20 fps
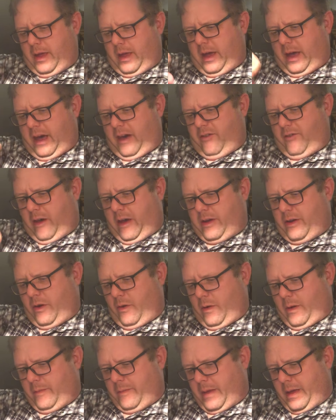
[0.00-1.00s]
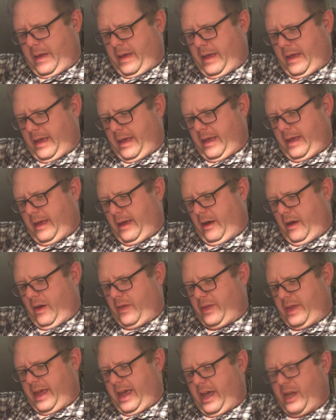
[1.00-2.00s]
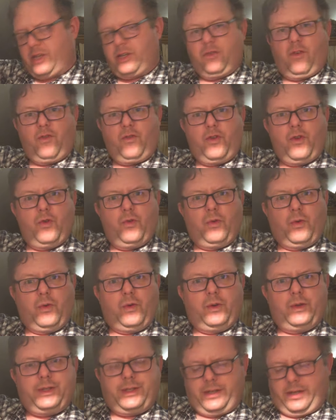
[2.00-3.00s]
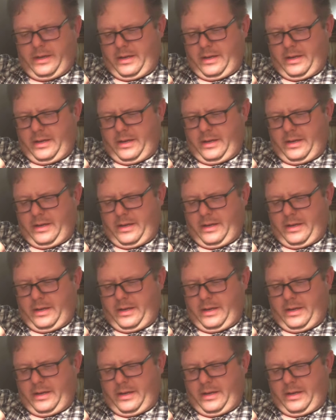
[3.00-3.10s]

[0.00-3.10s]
I know I'm on the edge of a few rules,